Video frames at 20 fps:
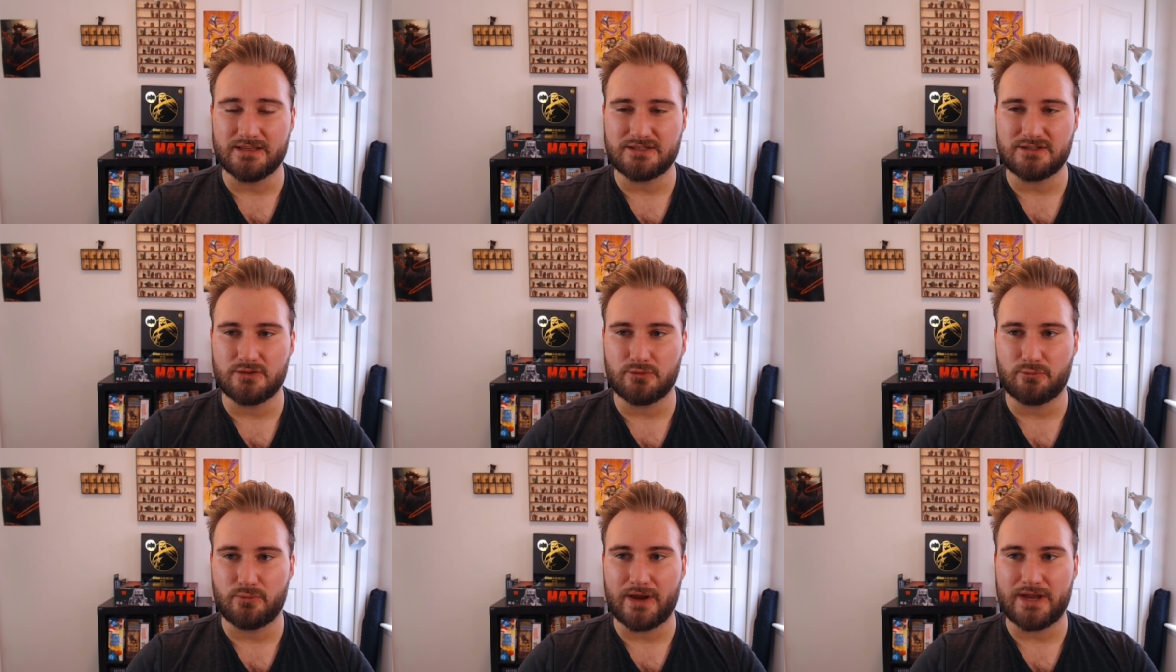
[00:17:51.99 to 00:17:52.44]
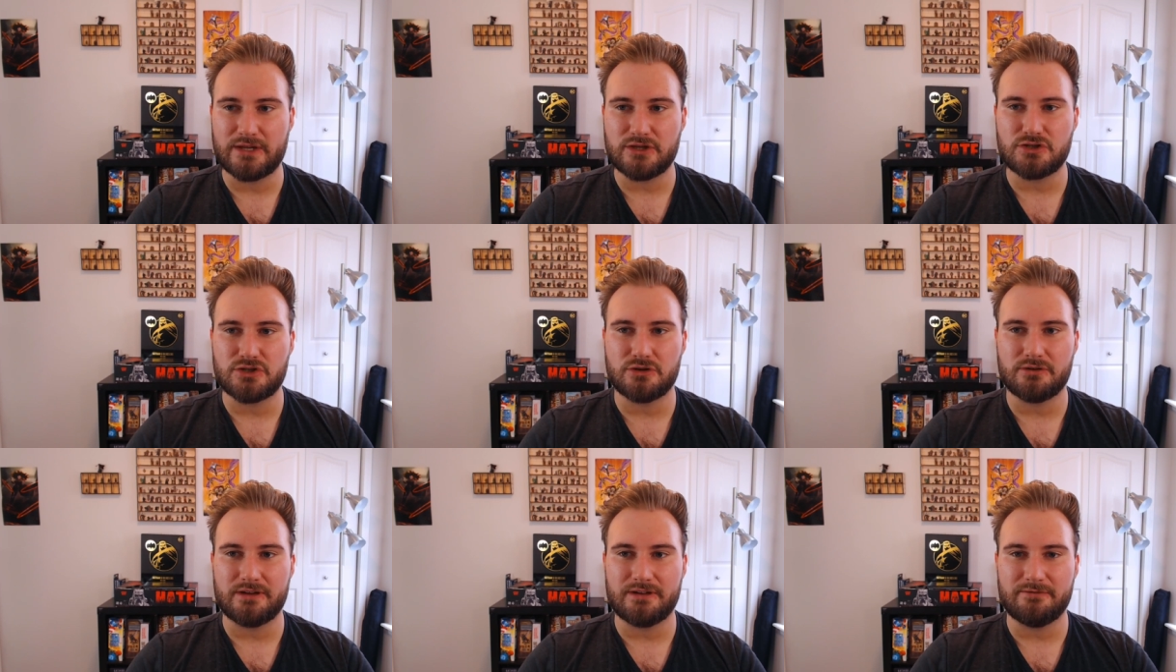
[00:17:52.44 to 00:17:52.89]
The
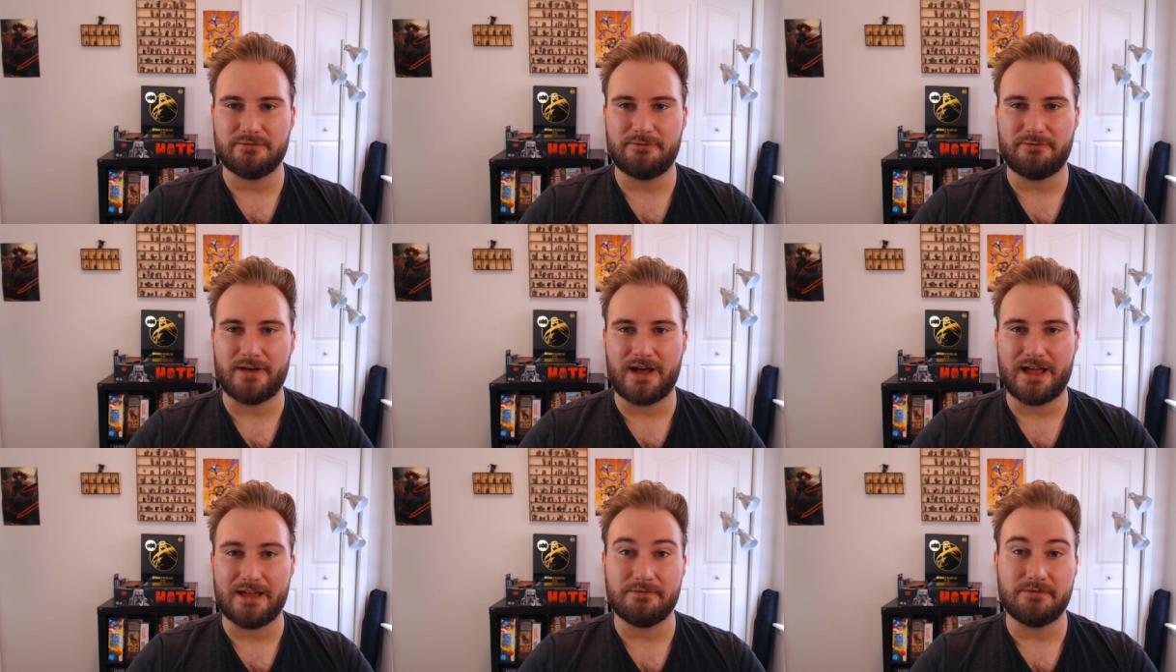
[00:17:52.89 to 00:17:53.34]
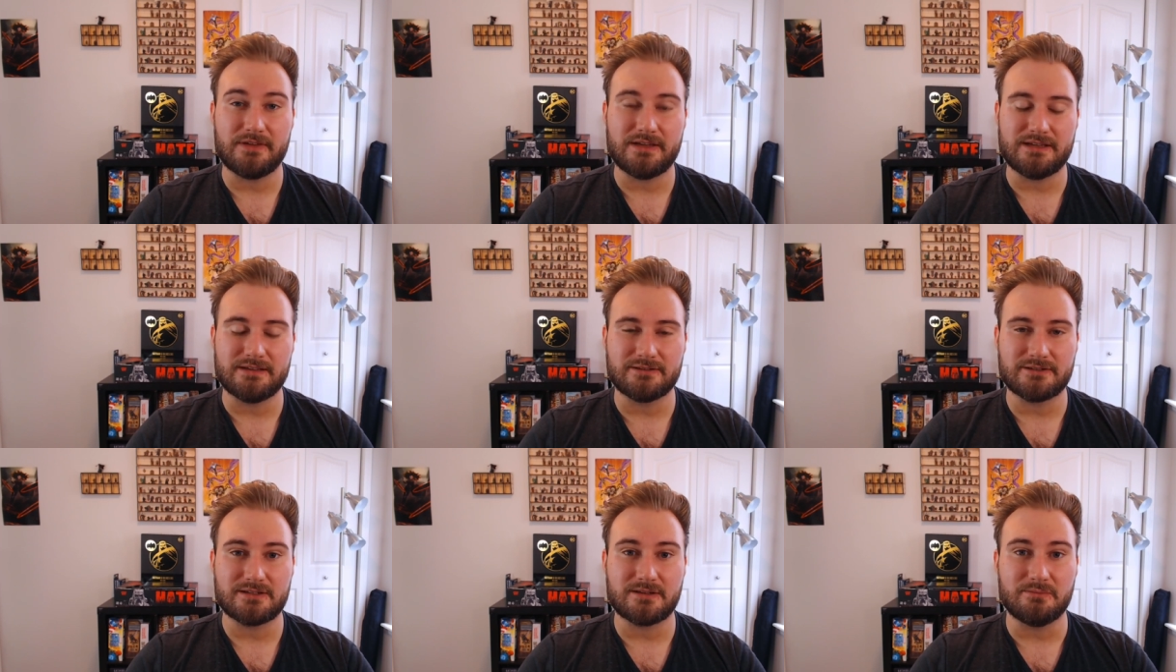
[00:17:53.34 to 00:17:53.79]
ranger in 5e
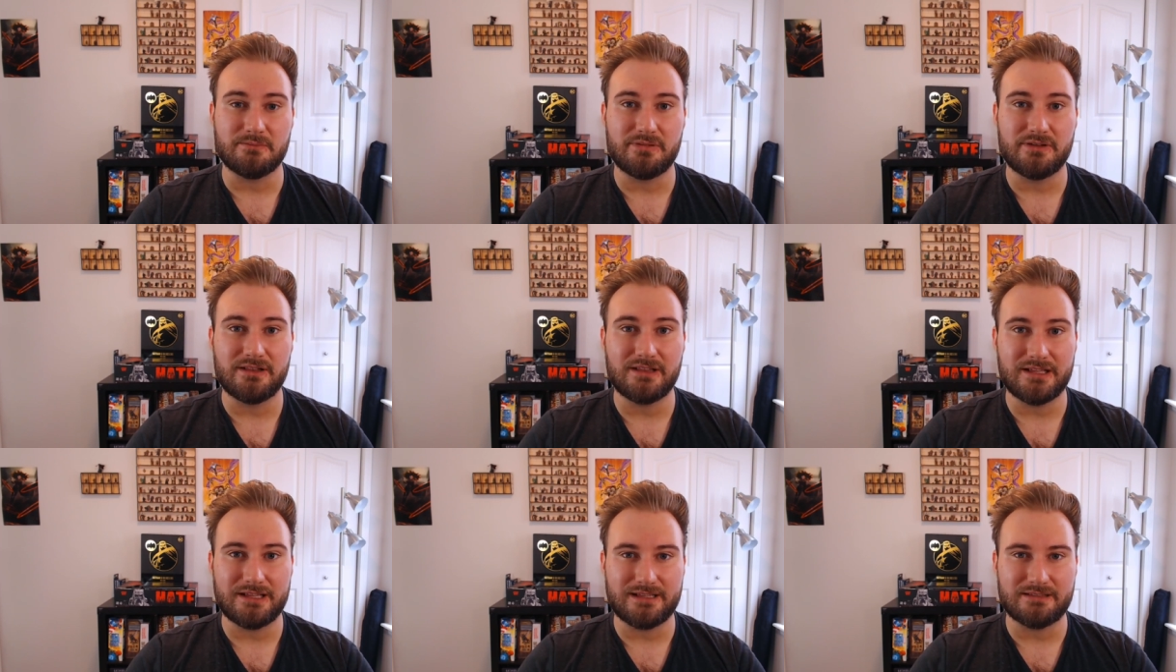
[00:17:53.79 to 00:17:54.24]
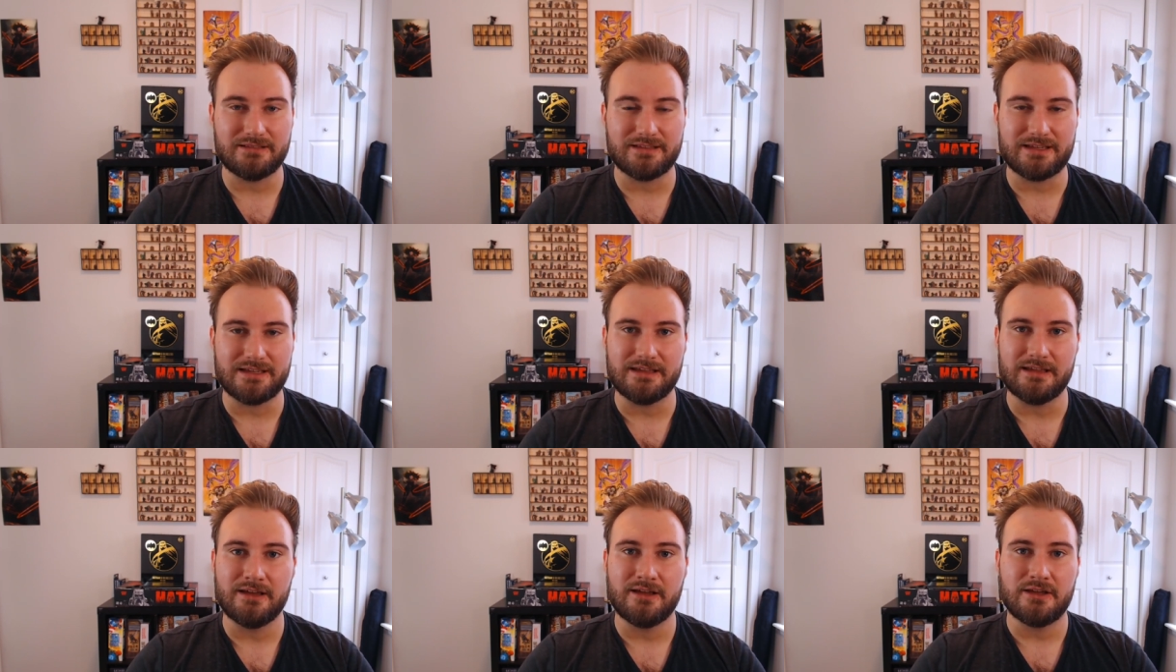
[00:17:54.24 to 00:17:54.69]
is
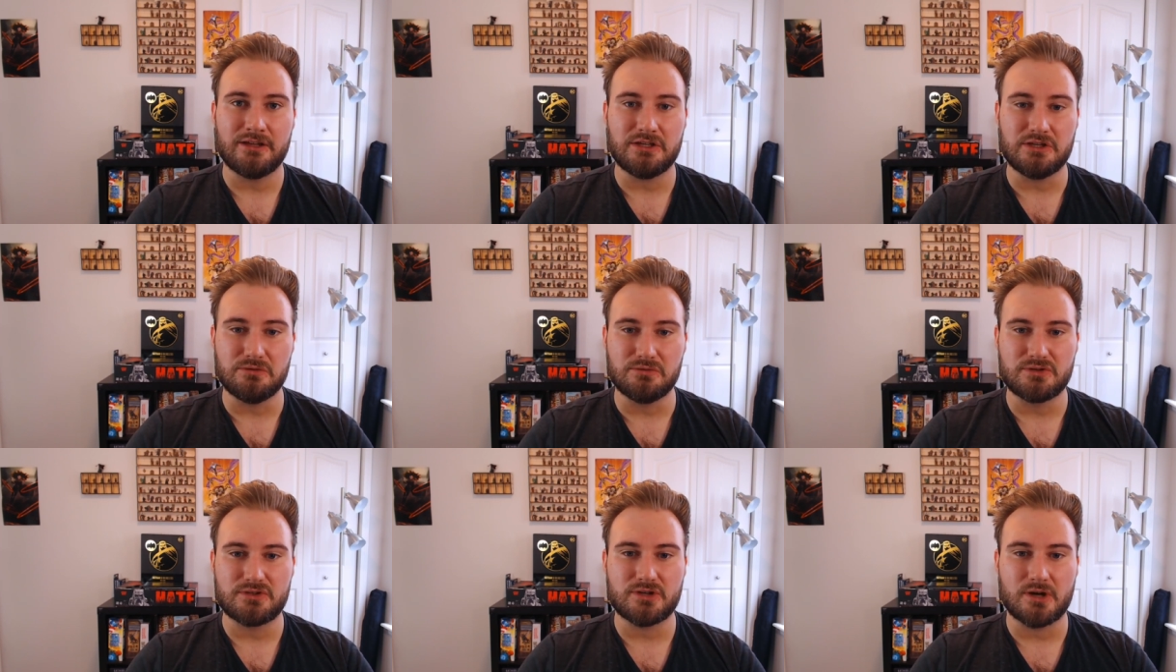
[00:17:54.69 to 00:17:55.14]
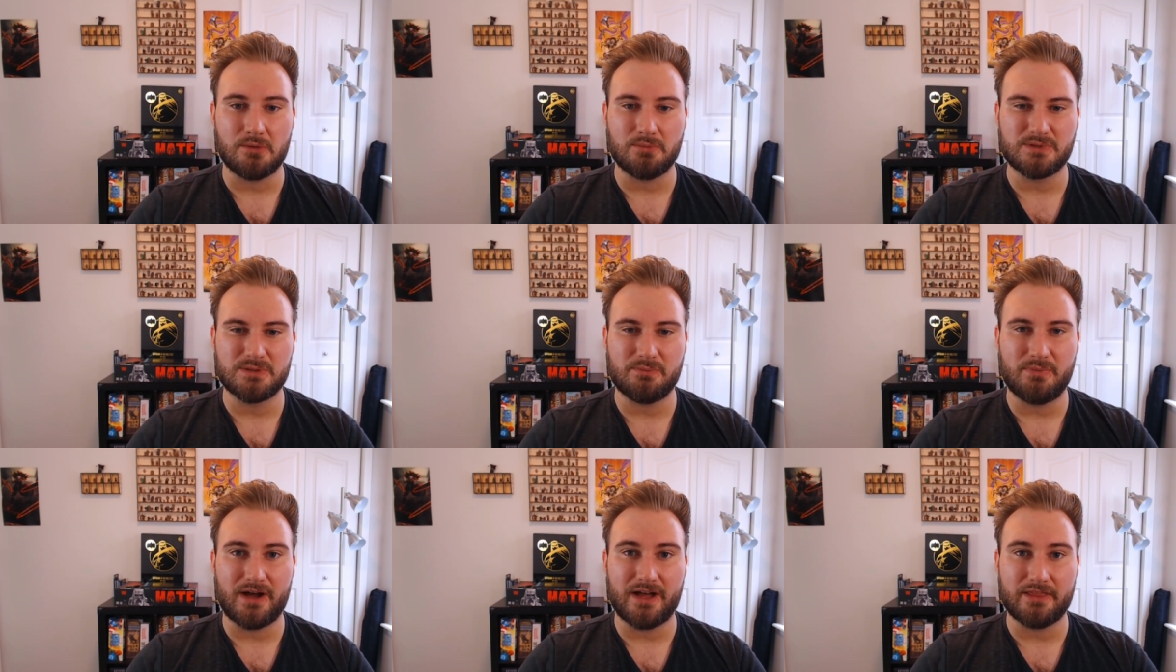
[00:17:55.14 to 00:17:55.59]
completely usurped
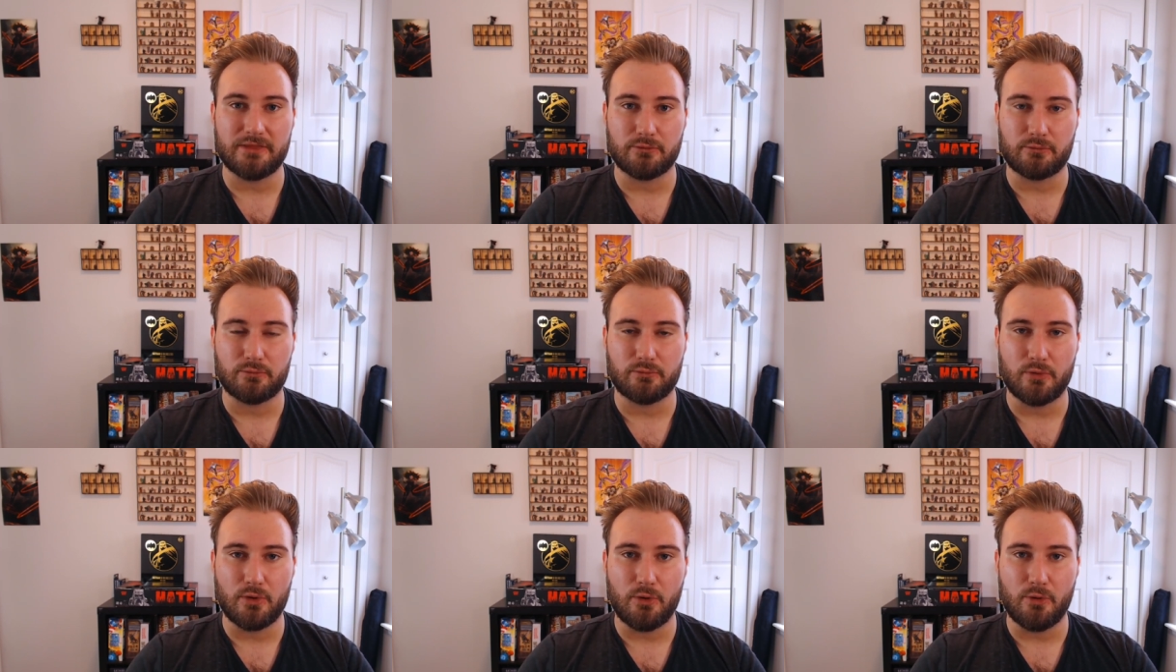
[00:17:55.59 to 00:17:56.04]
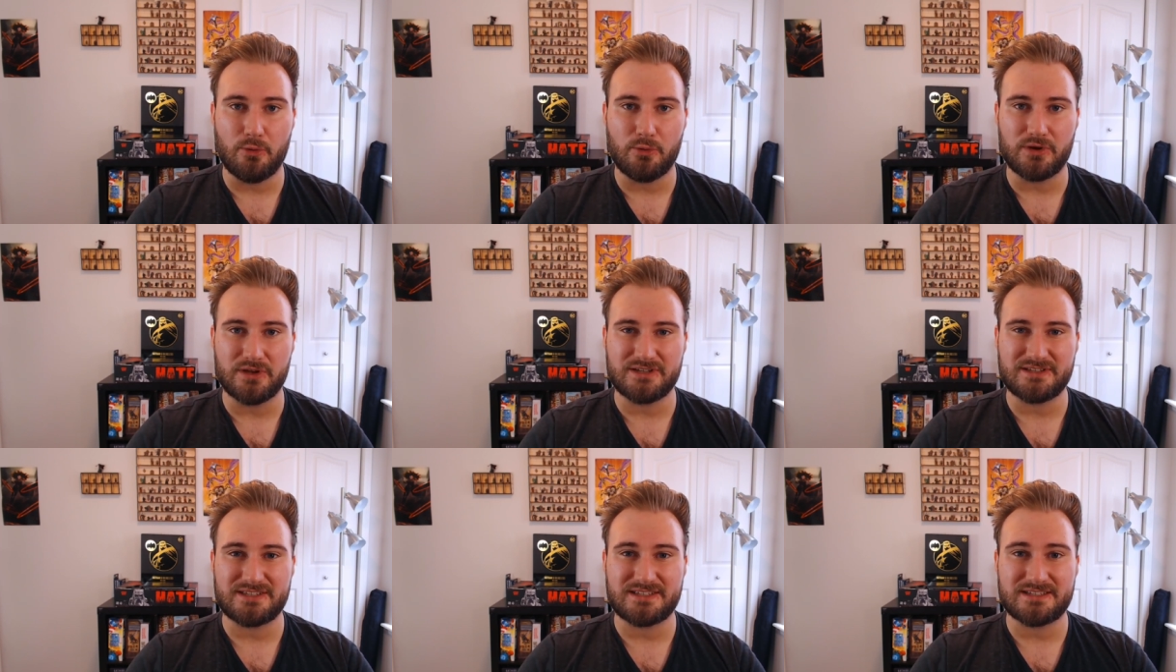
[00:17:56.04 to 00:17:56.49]
by the
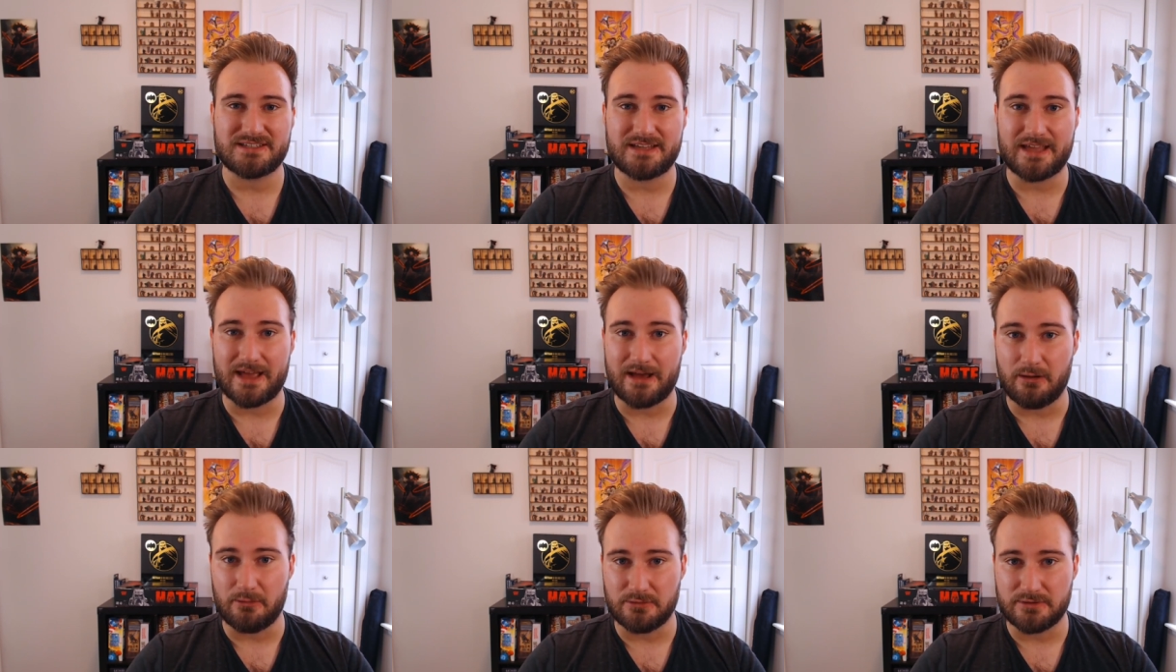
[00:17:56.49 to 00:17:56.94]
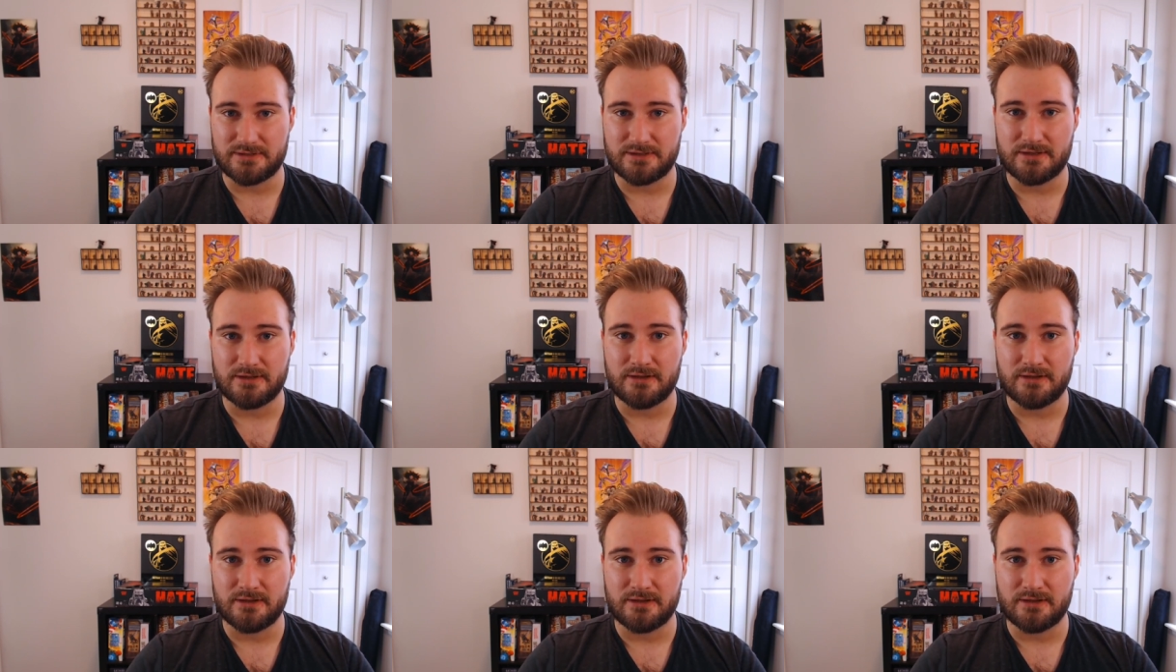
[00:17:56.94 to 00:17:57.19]
rogue scout,